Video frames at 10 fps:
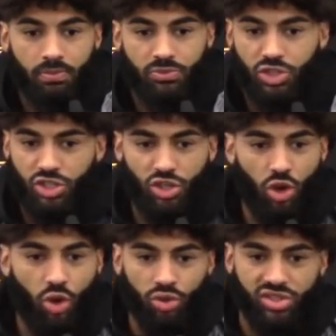just the
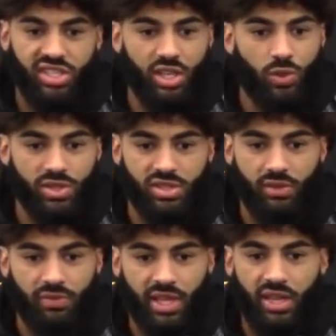whole sequence
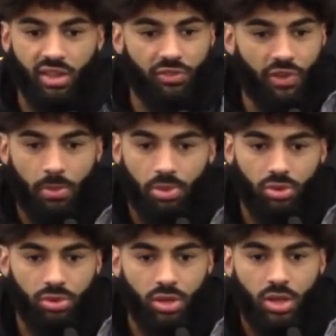of getting the fumble,